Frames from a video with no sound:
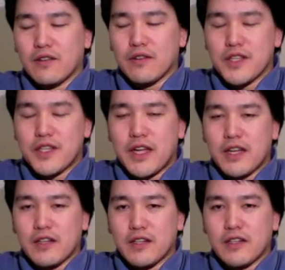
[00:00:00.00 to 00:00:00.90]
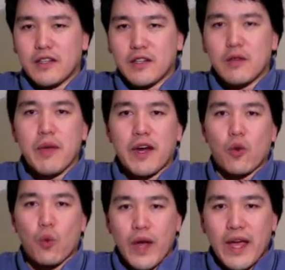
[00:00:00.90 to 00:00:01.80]
state in a better
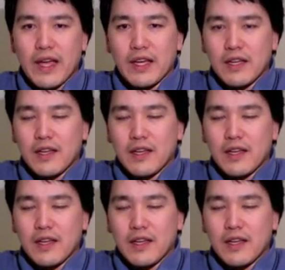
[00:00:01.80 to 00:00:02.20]
way,